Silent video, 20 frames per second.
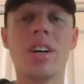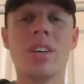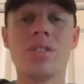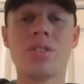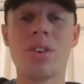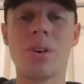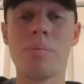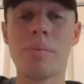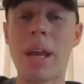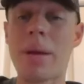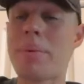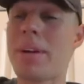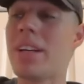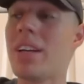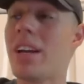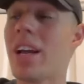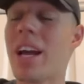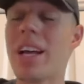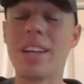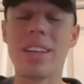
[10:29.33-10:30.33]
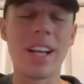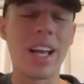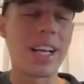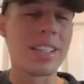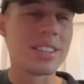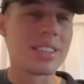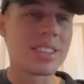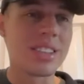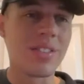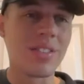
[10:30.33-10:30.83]
So maybe,
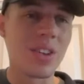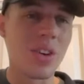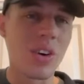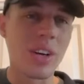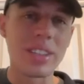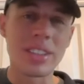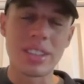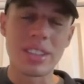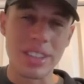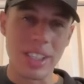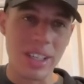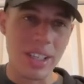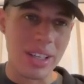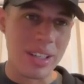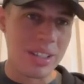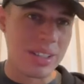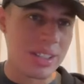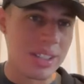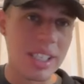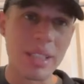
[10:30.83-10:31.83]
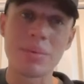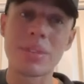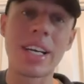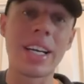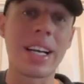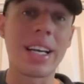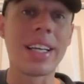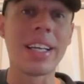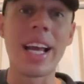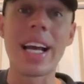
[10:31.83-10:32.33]
and Stephen Lawrence seems
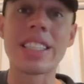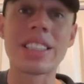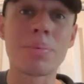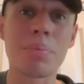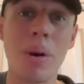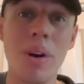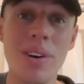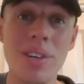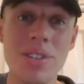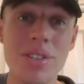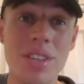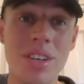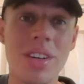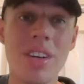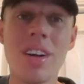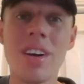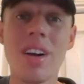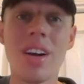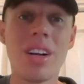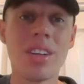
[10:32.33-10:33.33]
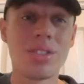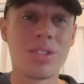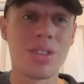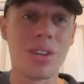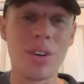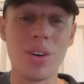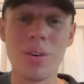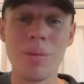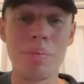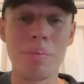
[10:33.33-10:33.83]
like a yes person
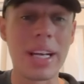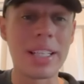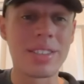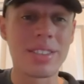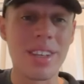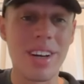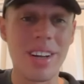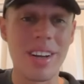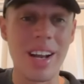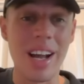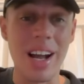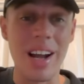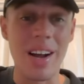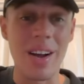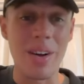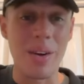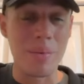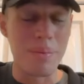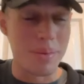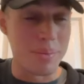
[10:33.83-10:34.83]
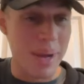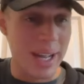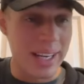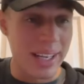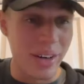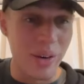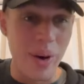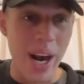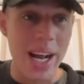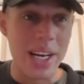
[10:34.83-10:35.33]
too, based on how my
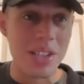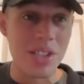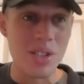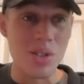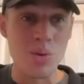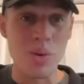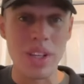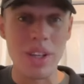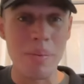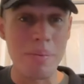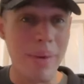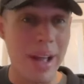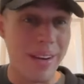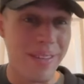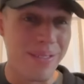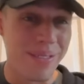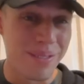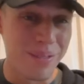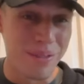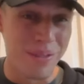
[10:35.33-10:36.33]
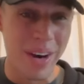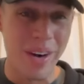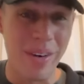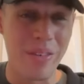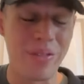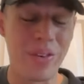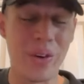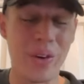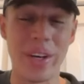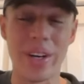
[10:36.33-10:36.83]
interactions with him, my
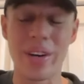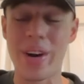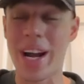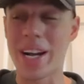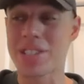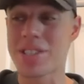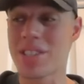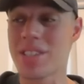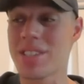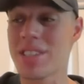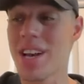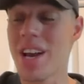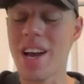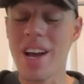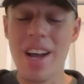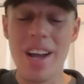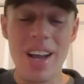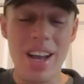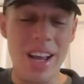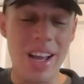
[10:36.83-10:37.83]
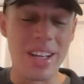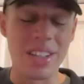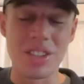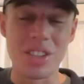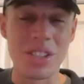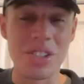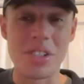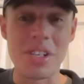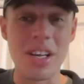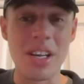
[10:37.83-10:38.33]
very few interactions, and
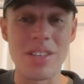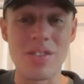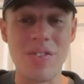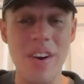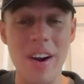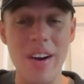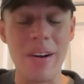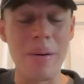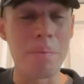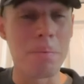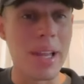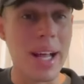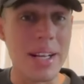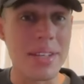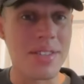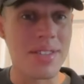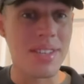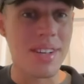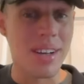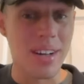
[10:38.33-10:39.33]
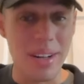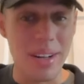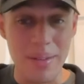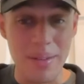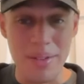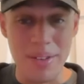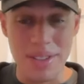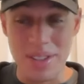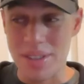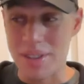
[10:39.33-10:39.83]
just is very blessed
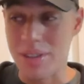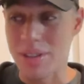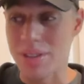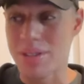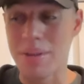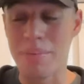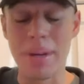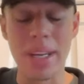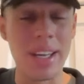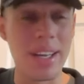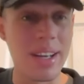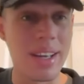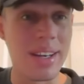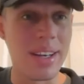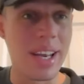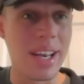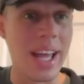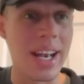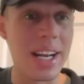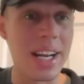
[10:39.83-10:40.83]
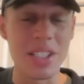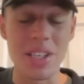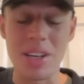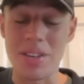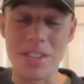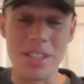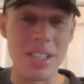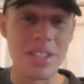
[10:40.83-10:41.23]
to be in the NHL.